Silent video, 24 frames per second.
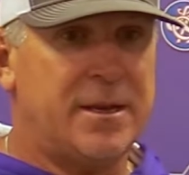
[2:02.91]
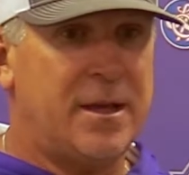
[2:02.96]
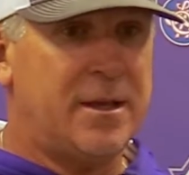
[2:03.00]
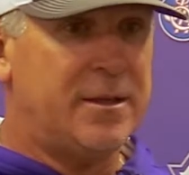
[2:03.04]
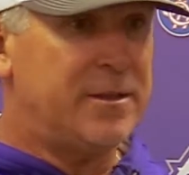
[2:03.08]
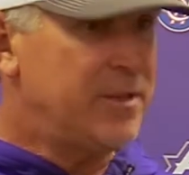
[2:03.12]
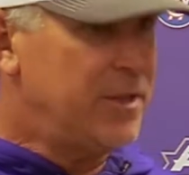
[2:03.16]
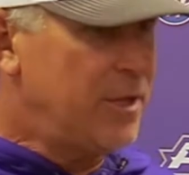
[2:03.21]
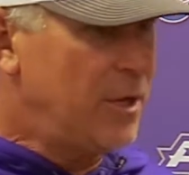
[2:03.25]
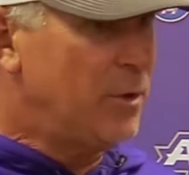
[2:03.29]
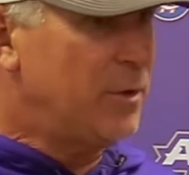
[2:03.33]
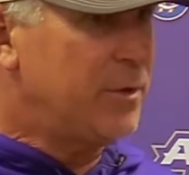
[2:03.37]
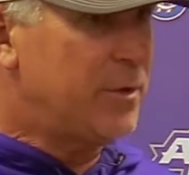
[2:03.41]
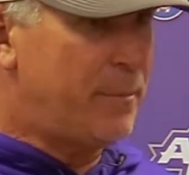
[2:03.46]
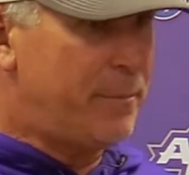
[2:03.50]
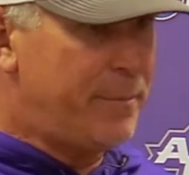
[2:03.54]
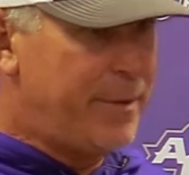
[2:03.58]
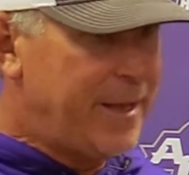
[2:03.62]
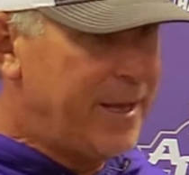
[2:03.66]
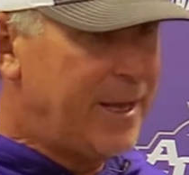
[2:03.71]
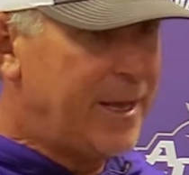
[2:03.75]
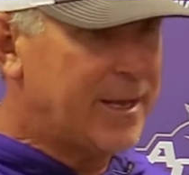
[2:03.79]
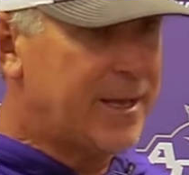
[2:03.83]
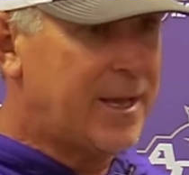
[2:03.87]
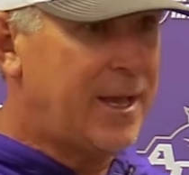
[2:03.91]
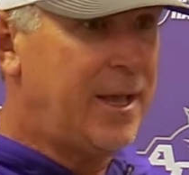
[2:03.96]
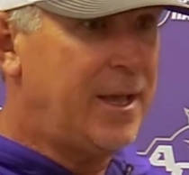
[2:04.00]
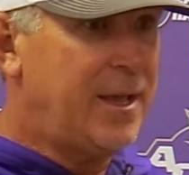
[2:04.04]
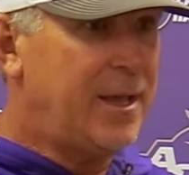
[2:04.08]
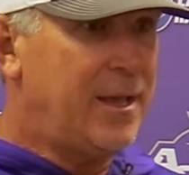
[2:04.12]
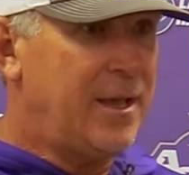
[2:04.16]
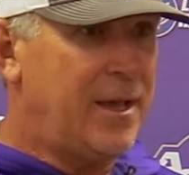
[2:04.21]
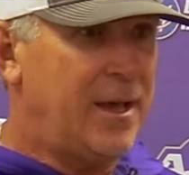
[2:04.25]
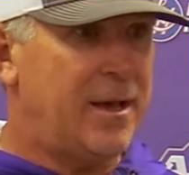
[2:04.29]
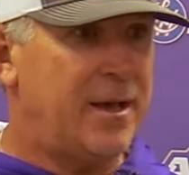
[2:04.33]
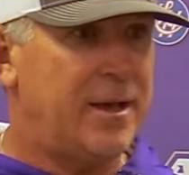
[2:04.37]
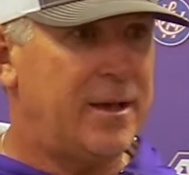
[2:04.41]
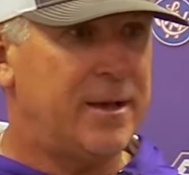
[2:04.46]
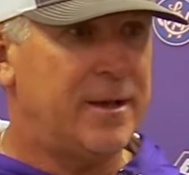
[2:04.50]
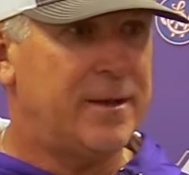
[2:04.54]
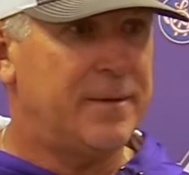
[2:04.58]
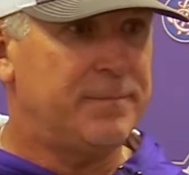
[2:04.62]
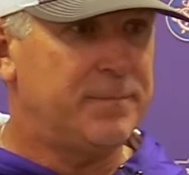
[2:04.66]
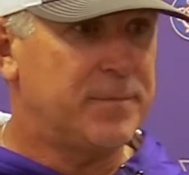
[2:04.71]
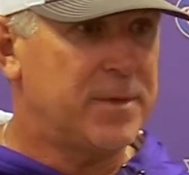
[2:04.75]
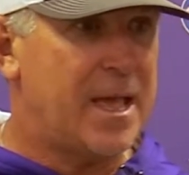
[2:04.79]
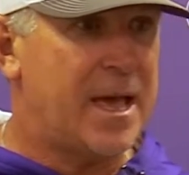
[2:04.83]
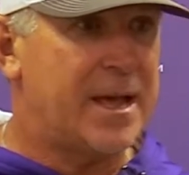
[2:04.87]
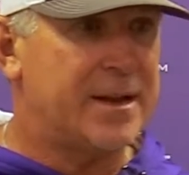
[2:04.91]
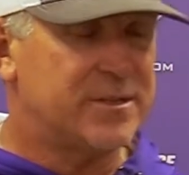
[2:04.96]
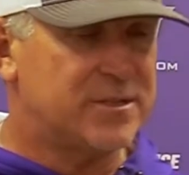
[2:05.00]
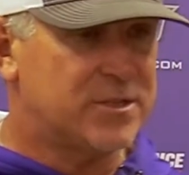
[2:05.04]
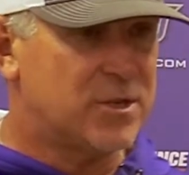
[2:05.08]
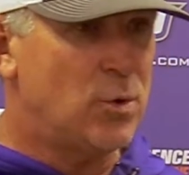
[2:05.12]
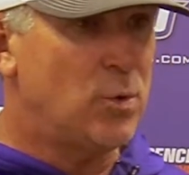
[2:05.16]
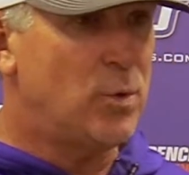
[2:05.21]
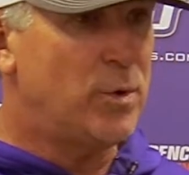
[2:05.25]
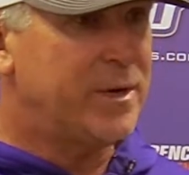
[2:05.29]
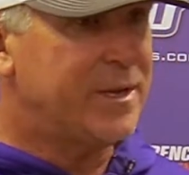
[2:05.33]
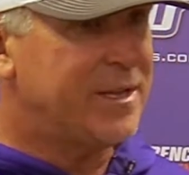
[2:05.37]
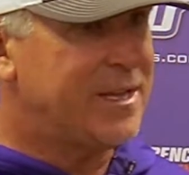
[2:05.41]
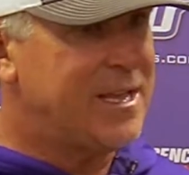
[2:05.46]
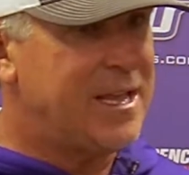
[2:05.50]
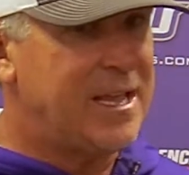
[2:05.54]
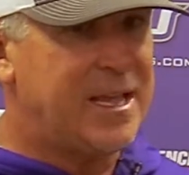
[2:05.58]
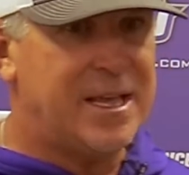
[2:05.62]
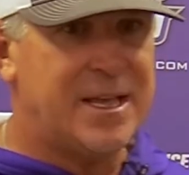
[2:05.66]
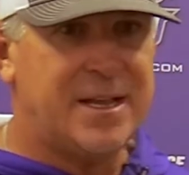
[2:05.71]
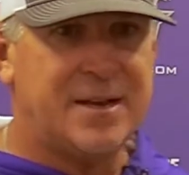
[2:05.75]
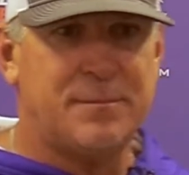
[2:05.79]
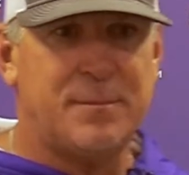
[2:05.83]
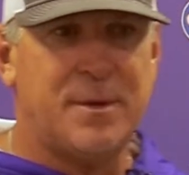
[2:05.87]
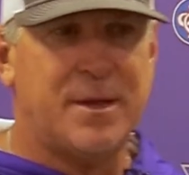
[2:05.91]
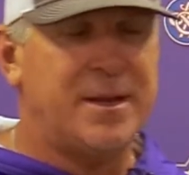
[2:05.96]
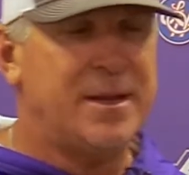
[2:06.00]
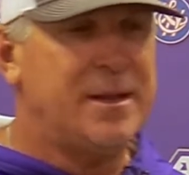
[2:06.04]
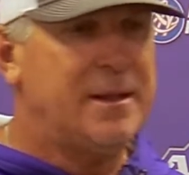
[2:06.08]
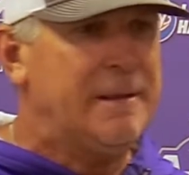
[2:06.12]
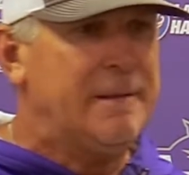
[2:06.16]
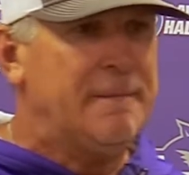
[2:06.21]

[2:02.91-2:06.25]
the pick got us going again. But,